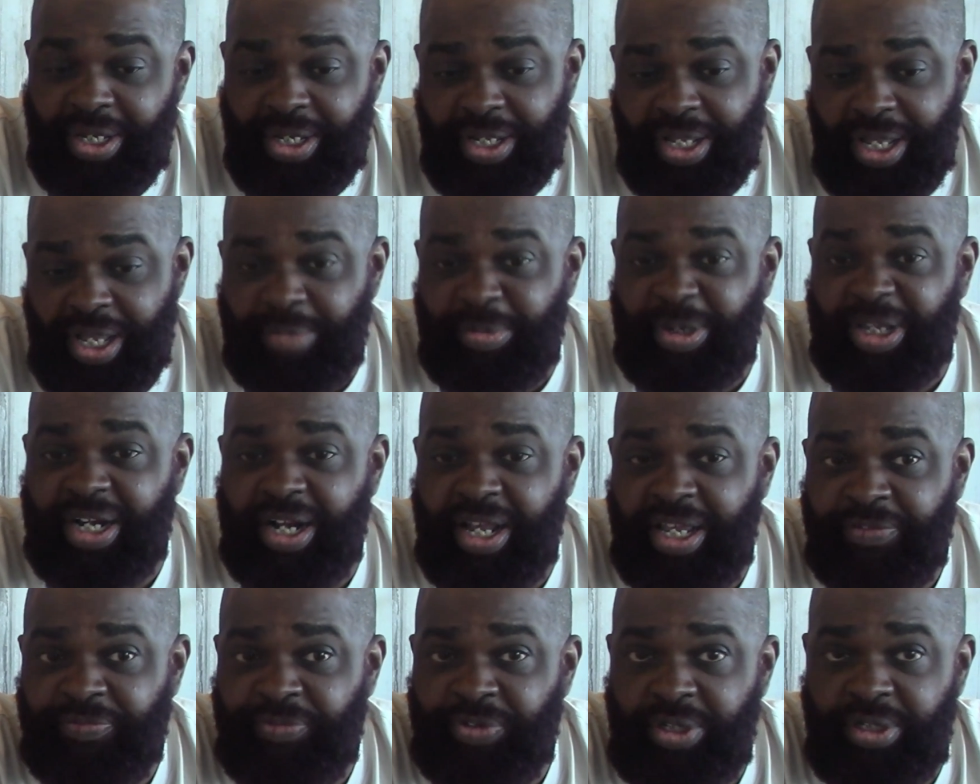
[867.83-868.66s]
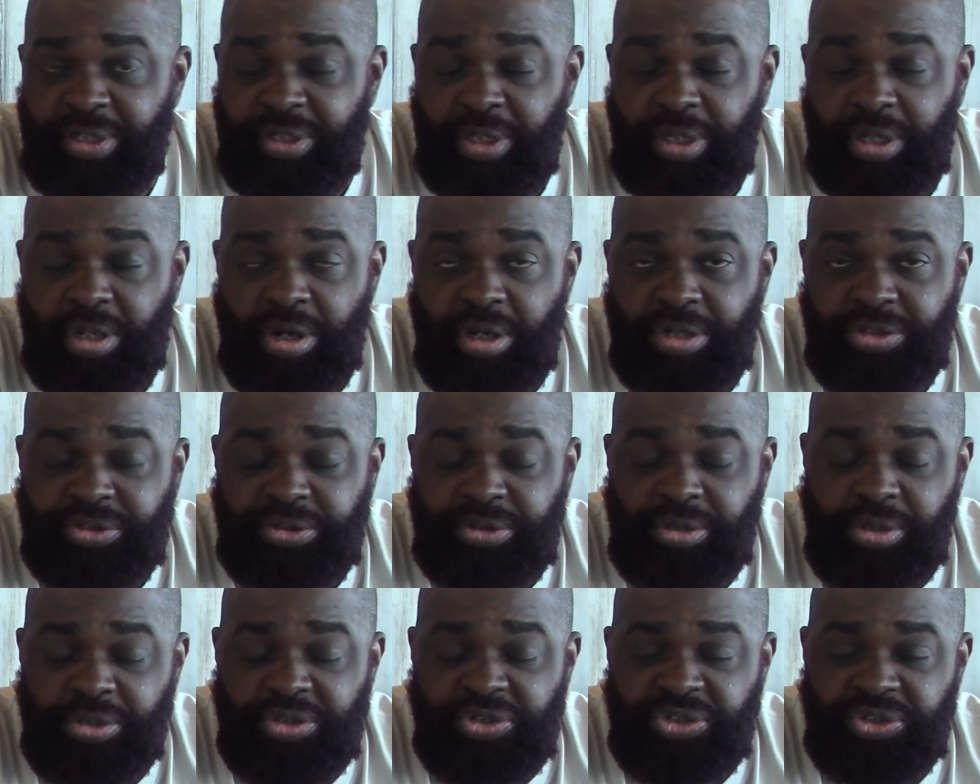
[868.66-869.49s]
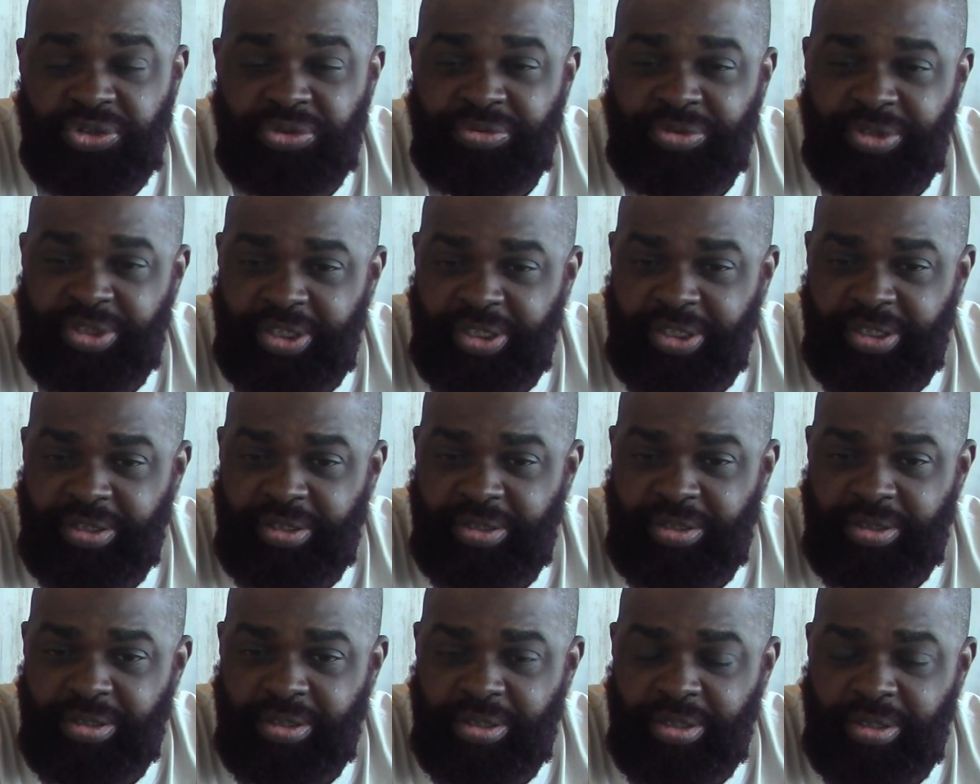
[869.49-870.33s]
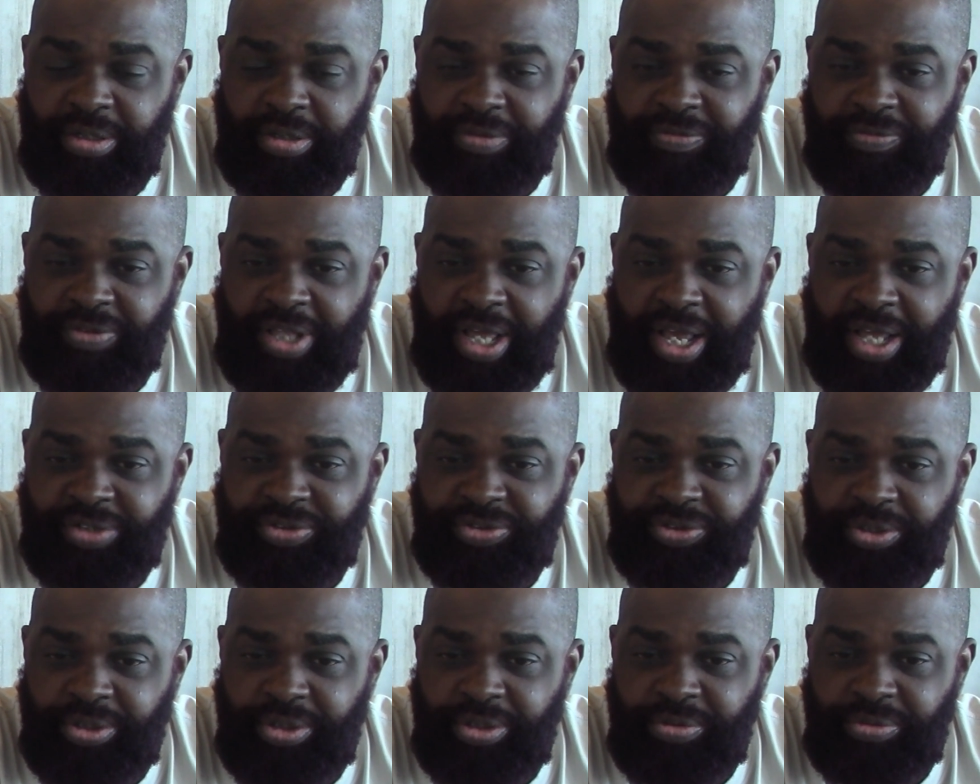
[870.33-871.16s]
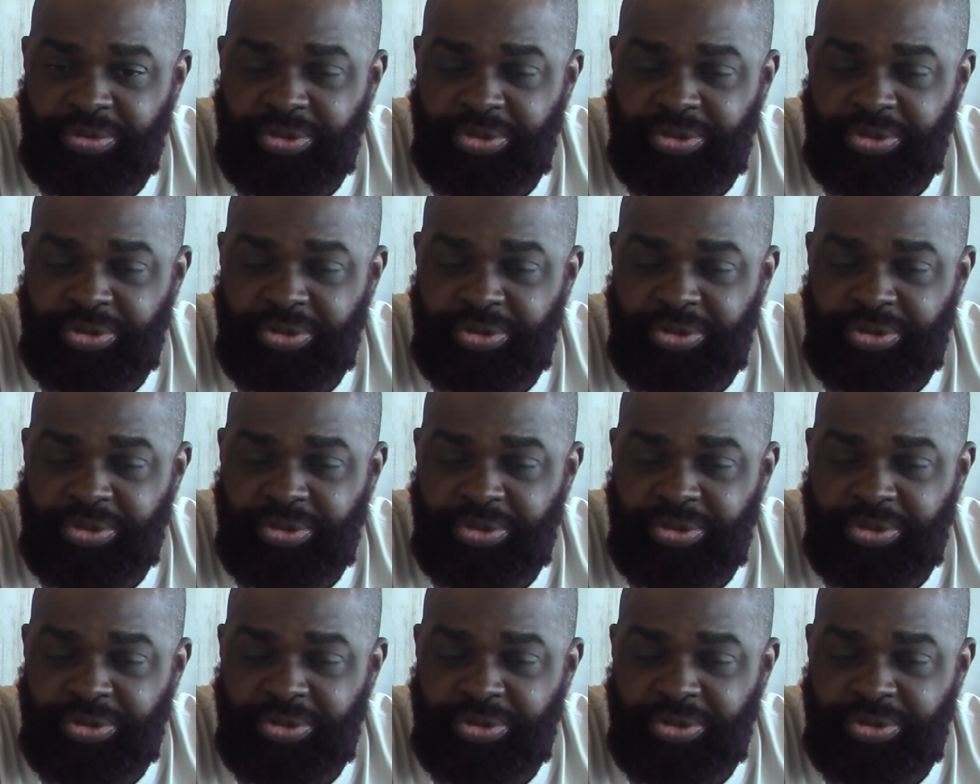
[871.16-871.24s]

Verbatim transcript: I mean, Hyfin launched on Juneteenth of last year.